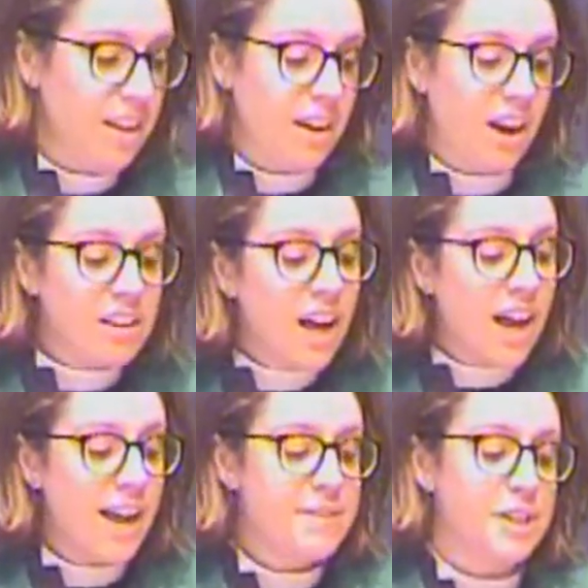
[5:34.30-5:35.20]
Our
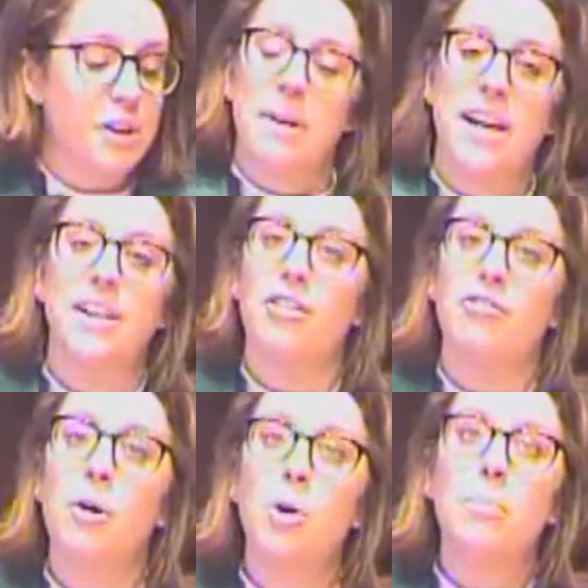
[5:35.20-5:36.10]
lives are made of
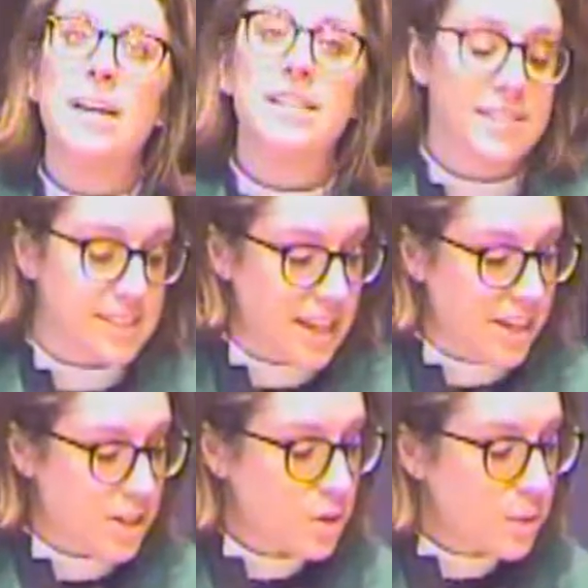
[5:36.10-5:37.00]
moments
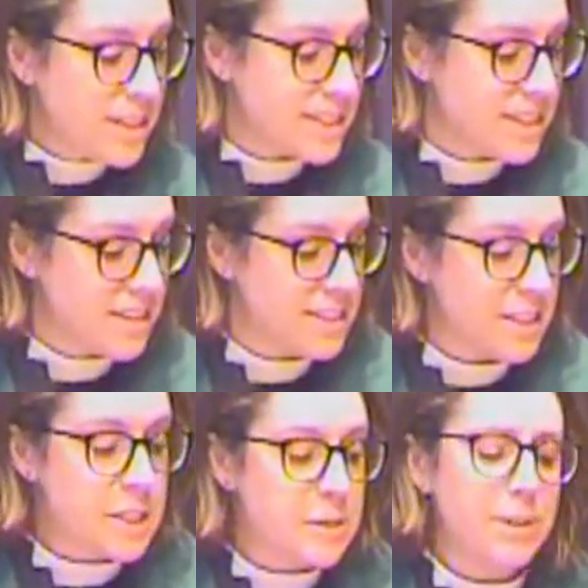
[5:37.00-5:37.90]
and choices,
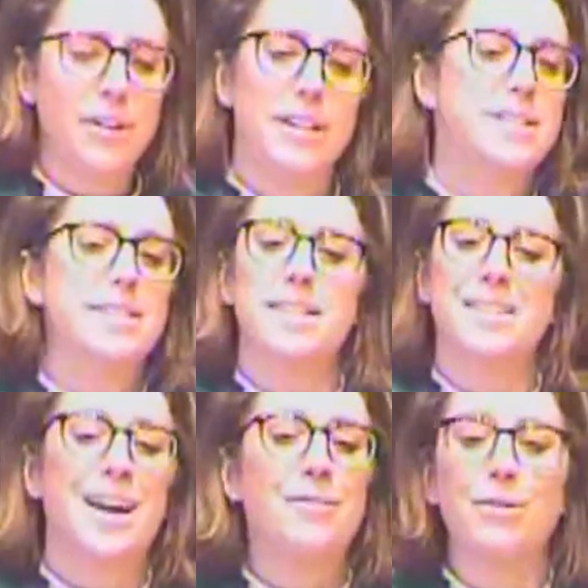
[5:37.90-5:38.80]

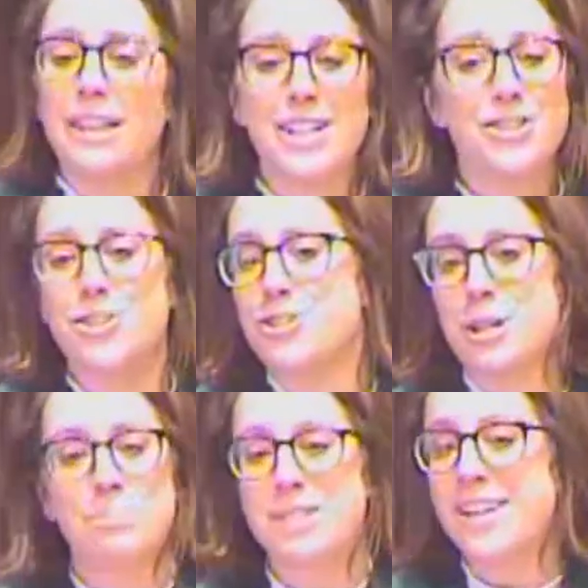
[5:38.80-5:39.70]
experiences and
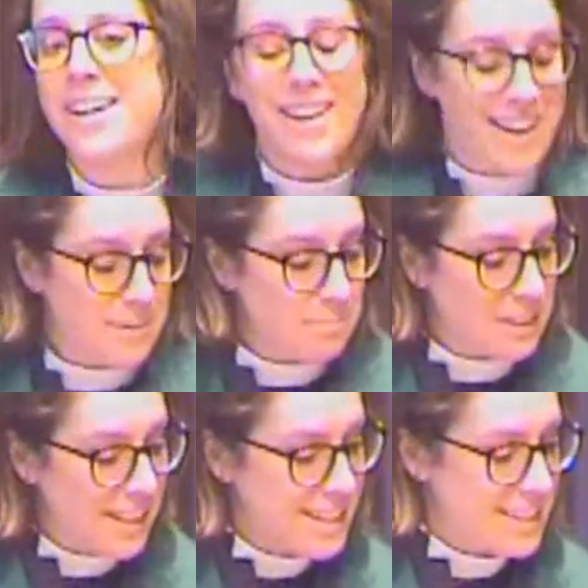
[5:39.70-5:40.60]
relationships and
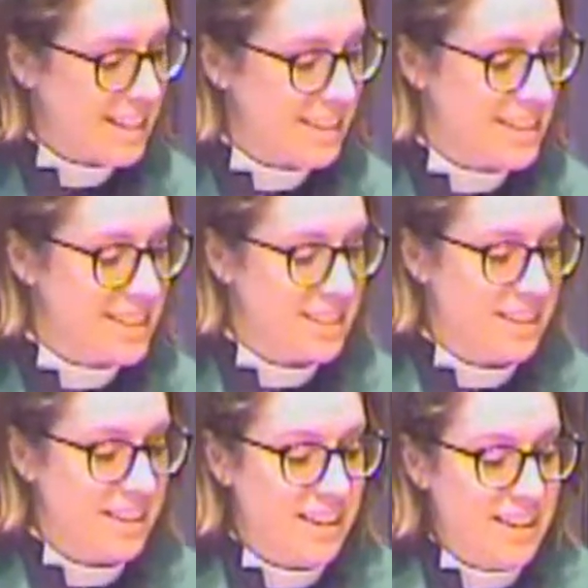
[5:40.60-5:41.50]
places.
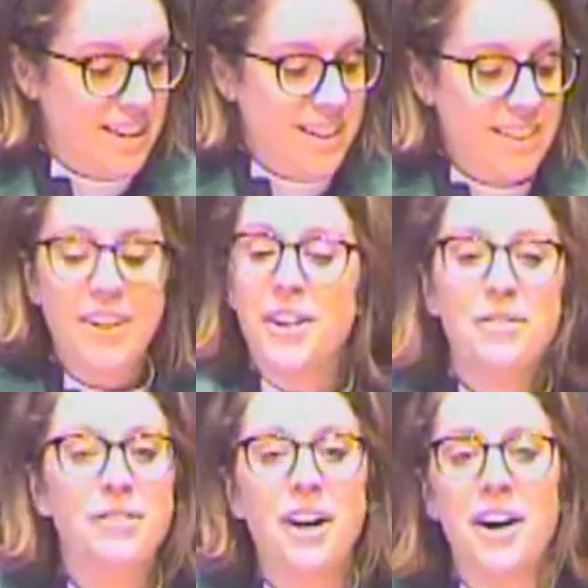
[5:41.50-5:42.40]
They could
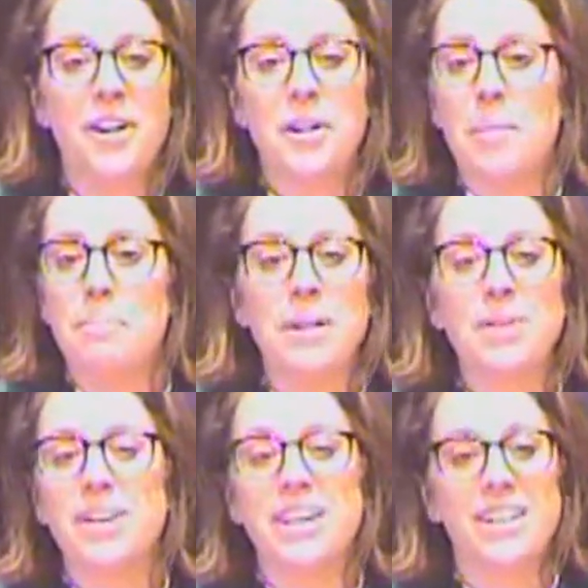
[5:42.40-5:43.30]
have gone a
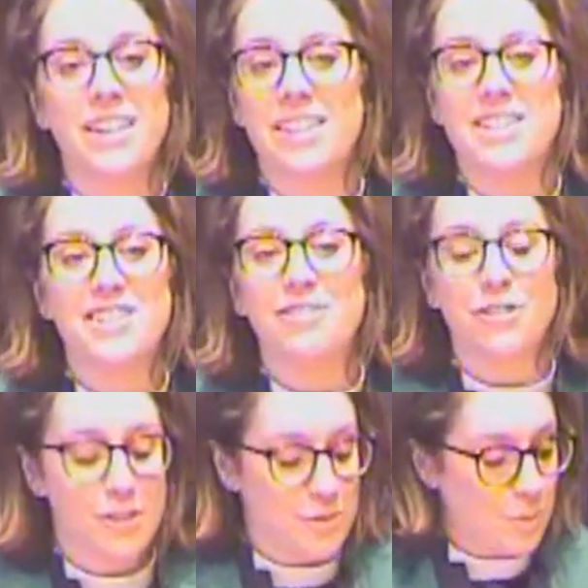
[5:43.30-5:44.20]
million
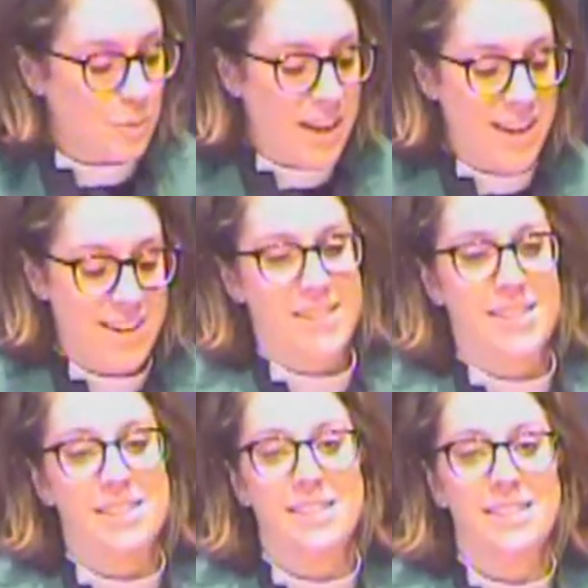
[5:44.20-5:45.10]
different ways,